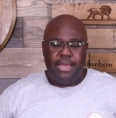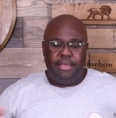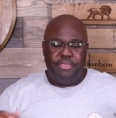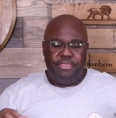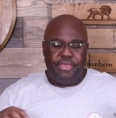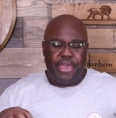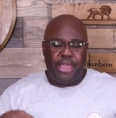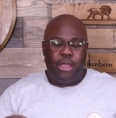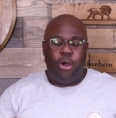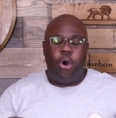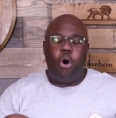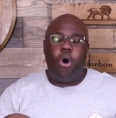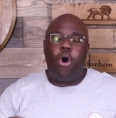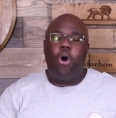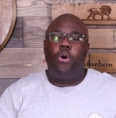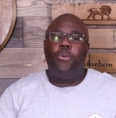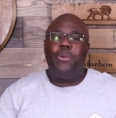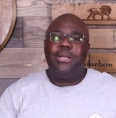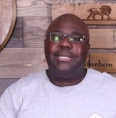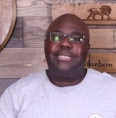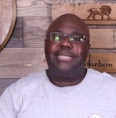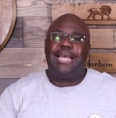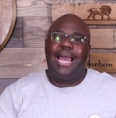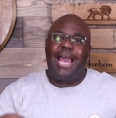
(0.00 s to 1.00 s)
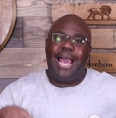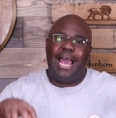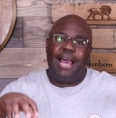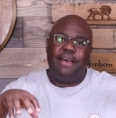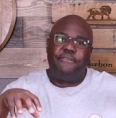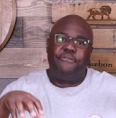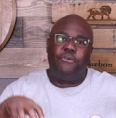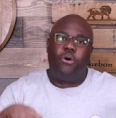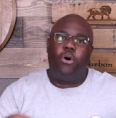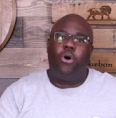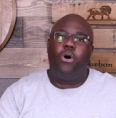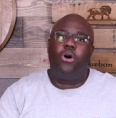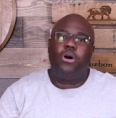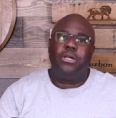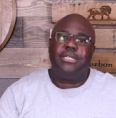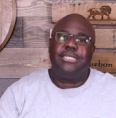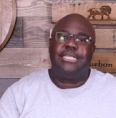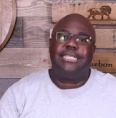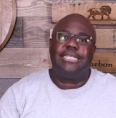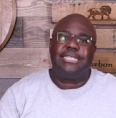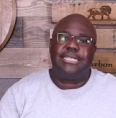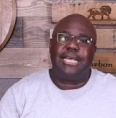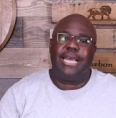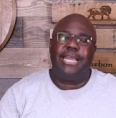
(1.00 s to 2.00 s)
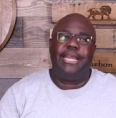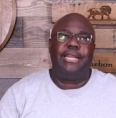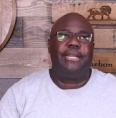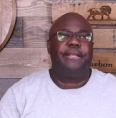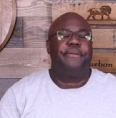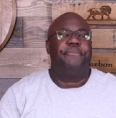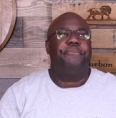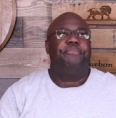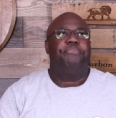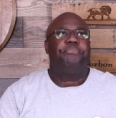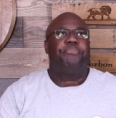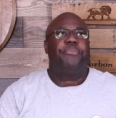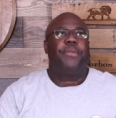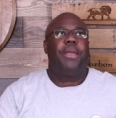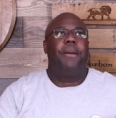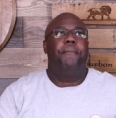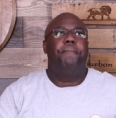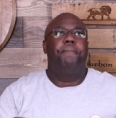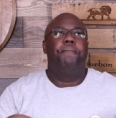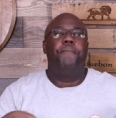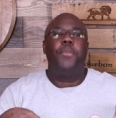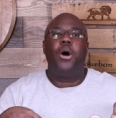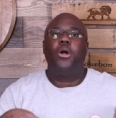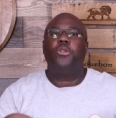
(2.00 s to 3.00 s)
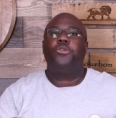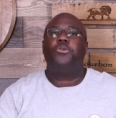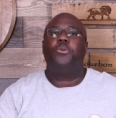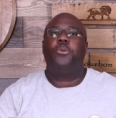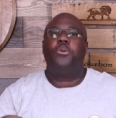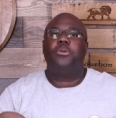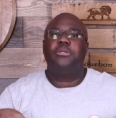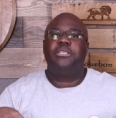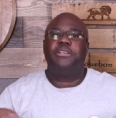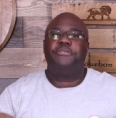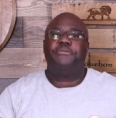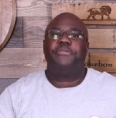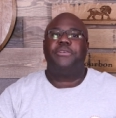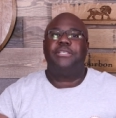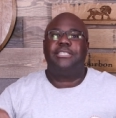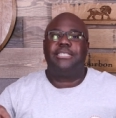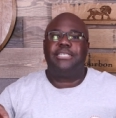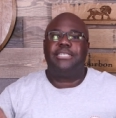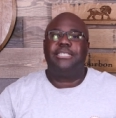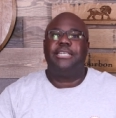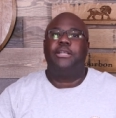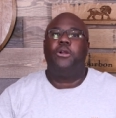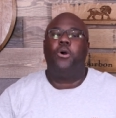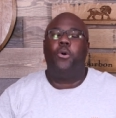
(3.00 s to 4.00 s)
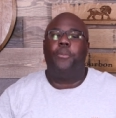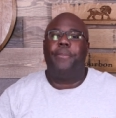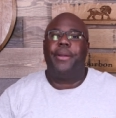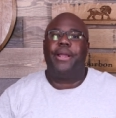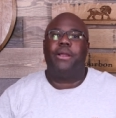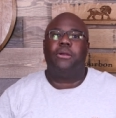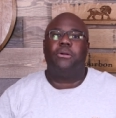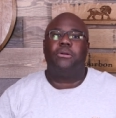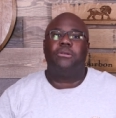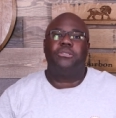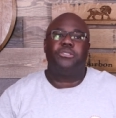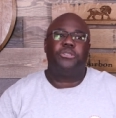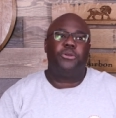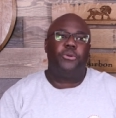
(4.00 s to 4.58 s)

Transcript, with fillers: they always have on site multiple different single barrels.